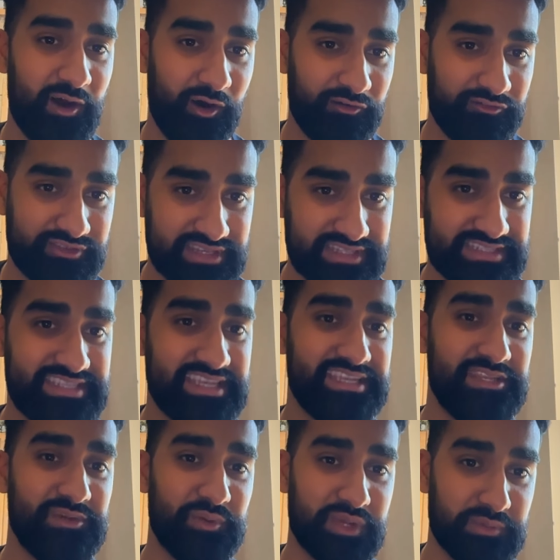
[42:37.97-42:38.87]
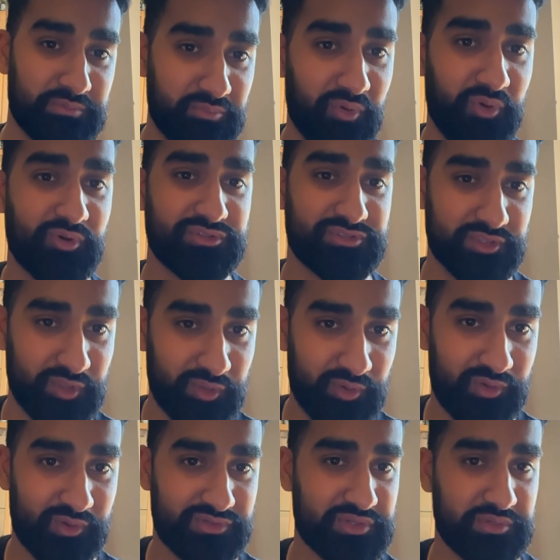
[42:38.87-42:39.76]
of continuing Moore's
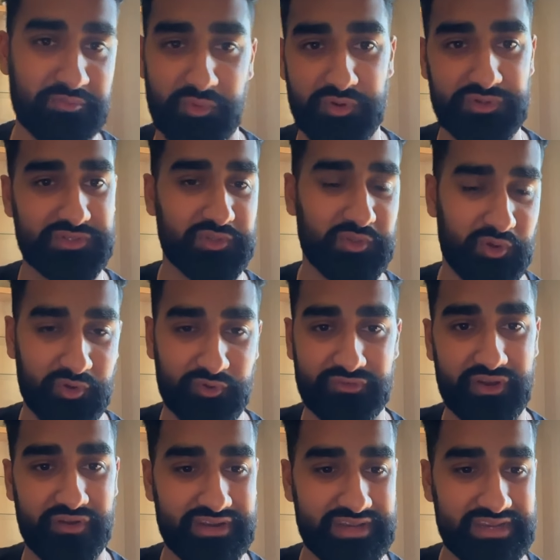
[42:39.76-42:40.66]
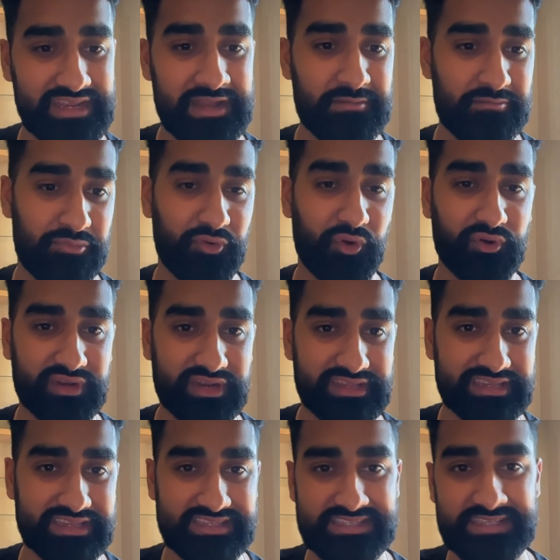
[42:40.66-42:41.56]
law. So Moore's law, very
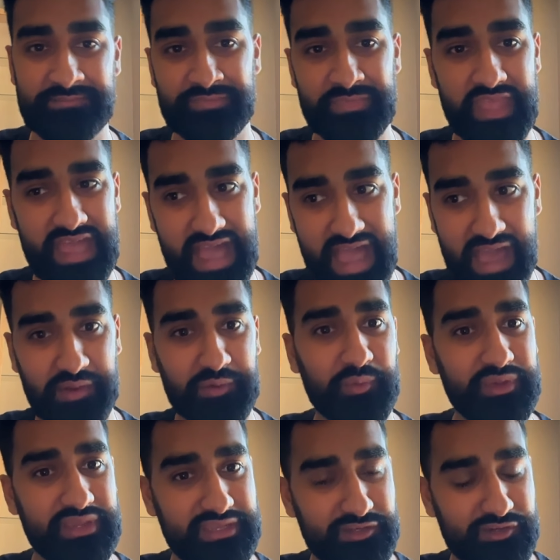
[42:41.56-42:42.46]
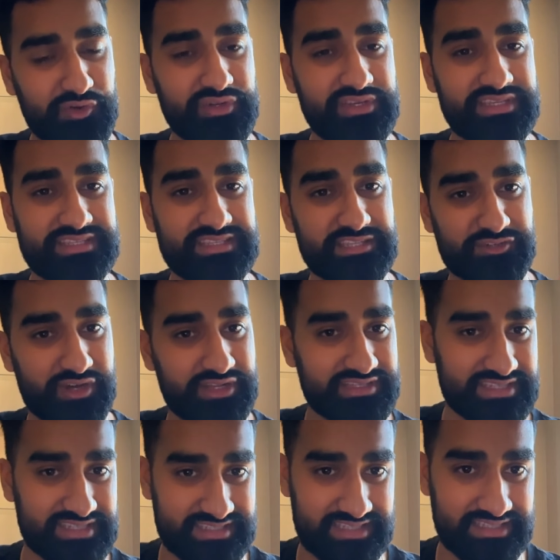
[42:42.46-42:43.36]
broadly, is how do we increase the
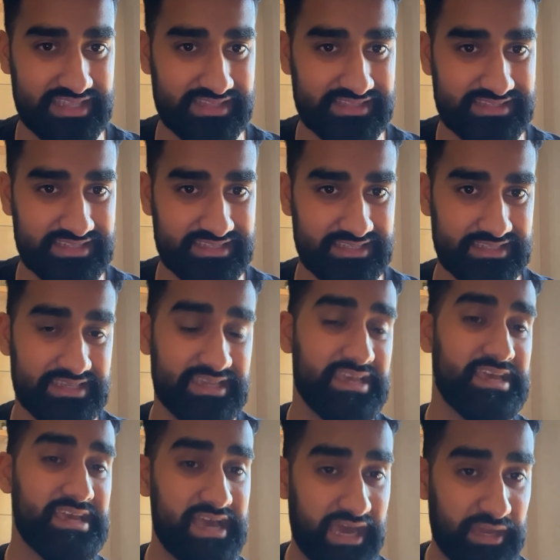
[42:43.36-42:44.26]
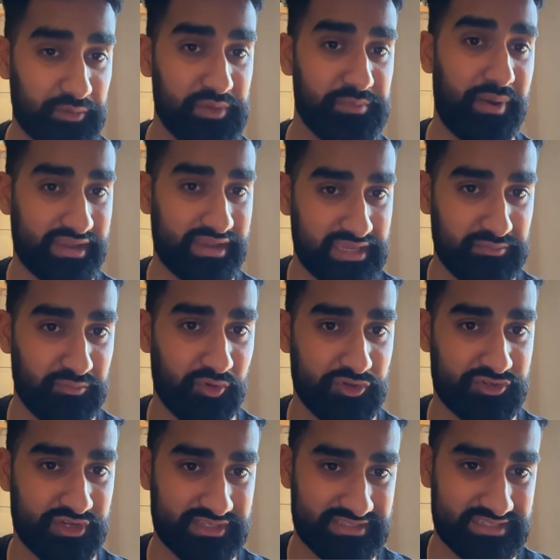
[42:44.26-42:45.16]
transistor density? How do we pack in
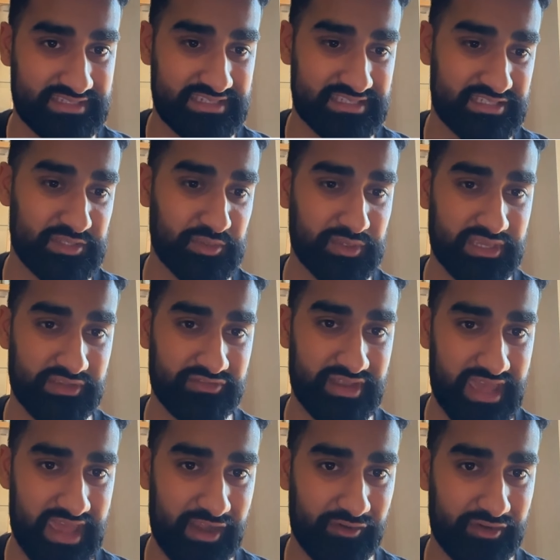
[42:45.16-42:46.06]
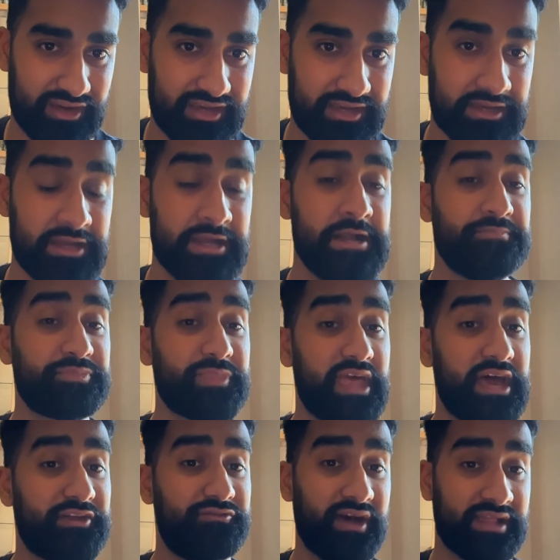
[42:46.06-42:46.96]
more transistors to a given area?
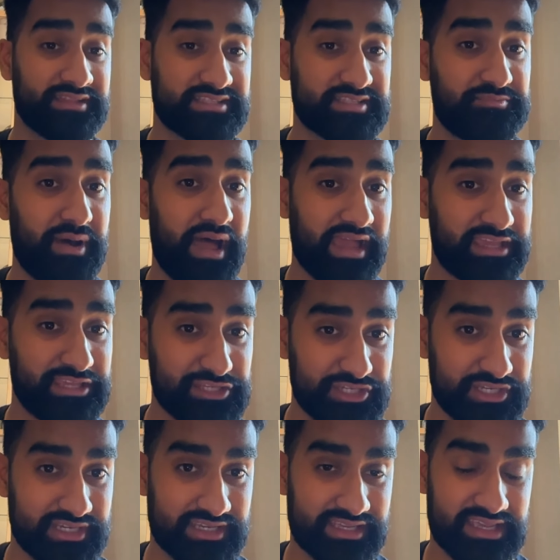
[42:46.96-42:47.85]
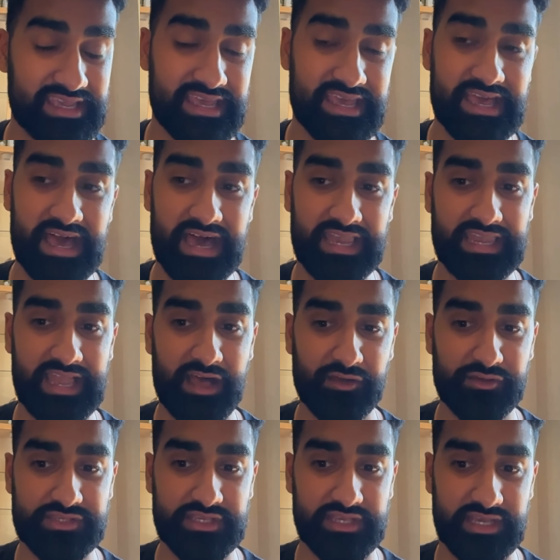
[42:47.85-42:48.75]
Advanced packaging
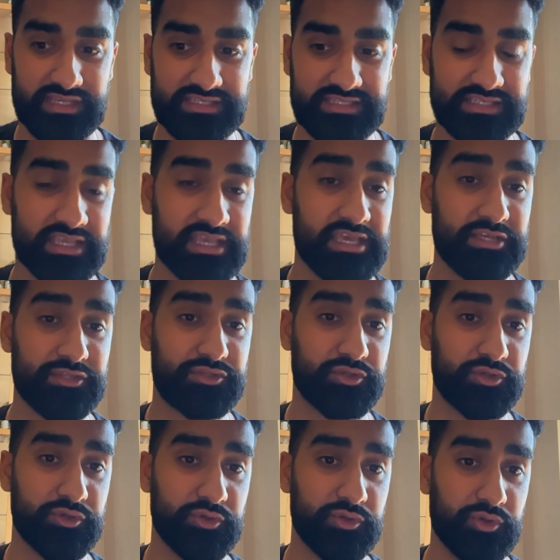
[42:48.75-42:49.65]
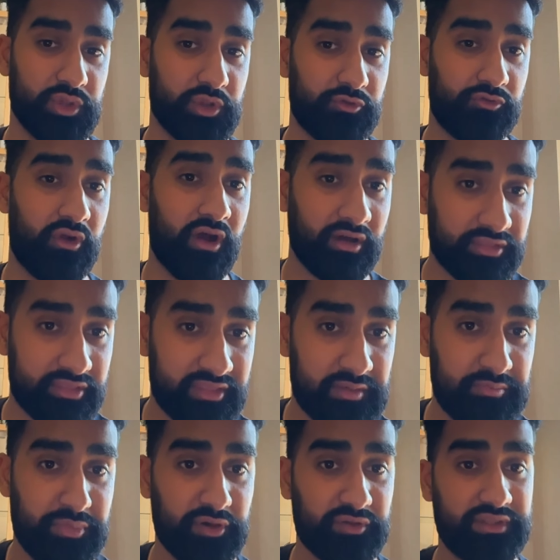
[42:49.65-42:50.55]
allows us to, rather
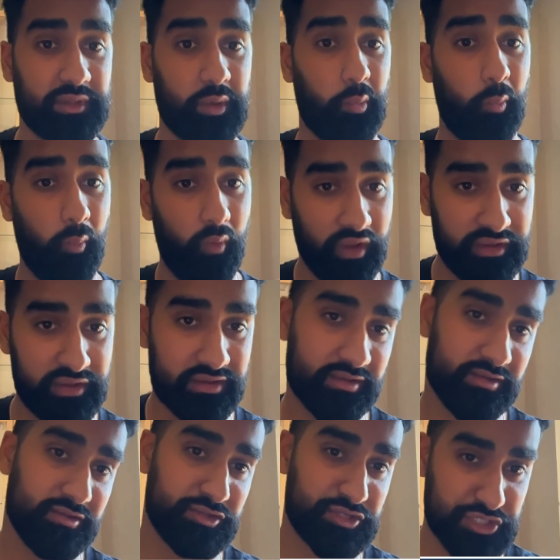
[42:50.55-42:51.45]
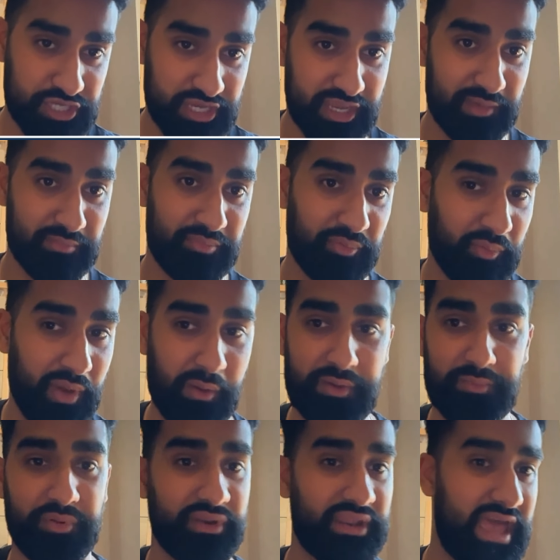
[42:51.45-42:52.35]
than building one chip where
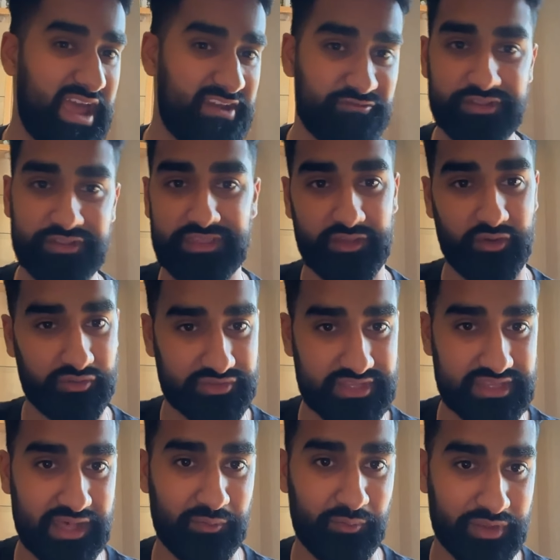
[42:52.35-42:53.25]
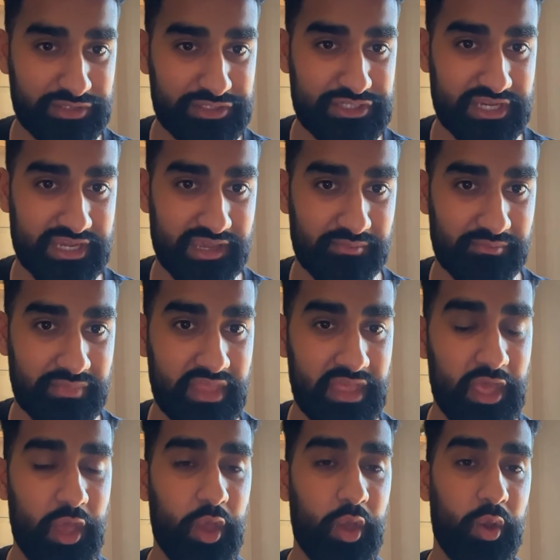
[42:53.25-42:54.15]
we put everything onto that one chip,
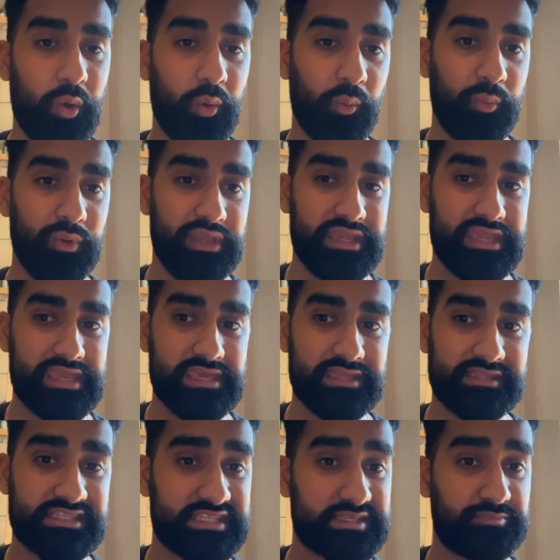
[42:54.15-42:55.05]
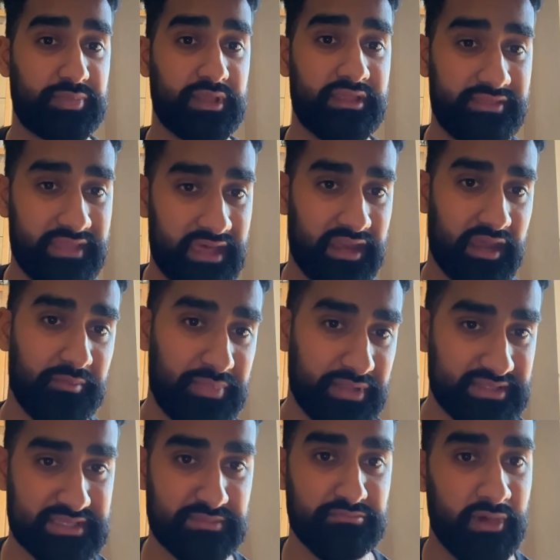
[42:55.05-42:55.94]
we can split that up
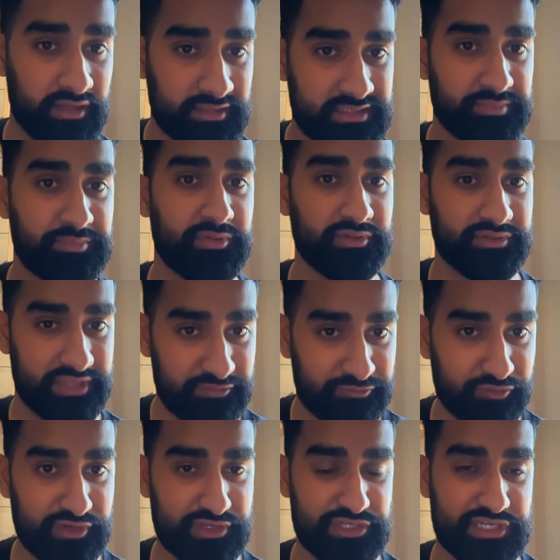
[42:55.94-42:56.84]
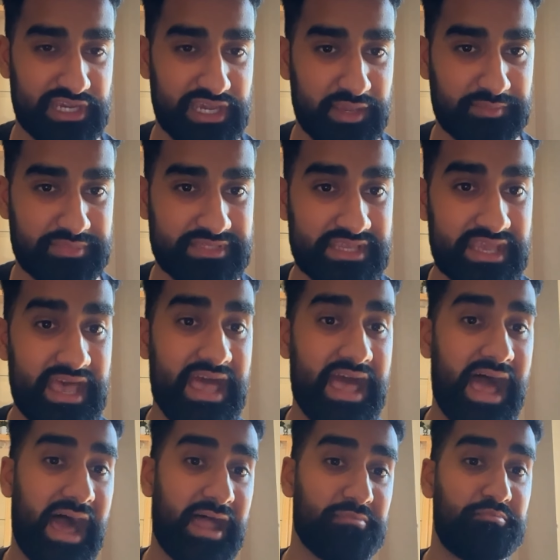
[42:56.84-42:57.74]
into multiple different chips
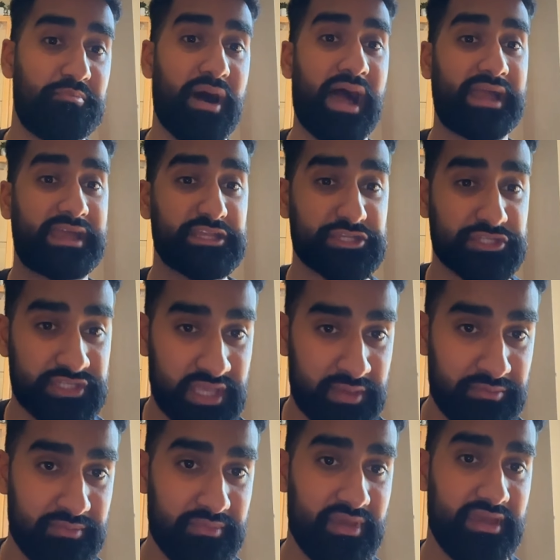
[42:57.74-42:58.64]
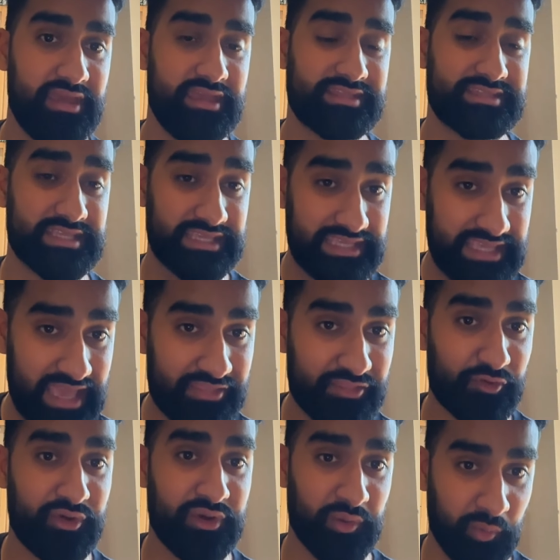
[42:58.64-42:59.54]
and package them
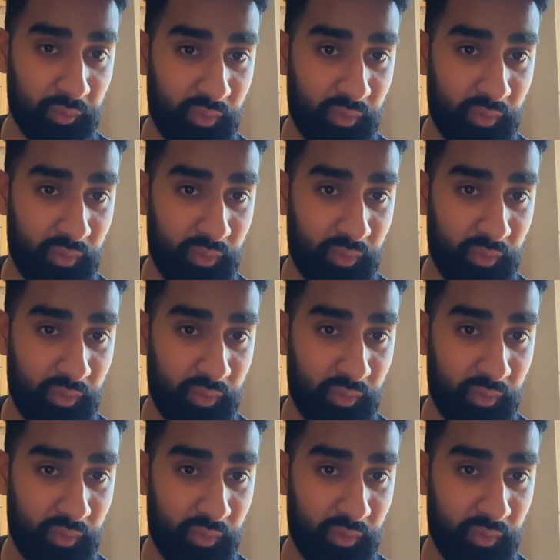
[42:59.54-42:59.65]
together in a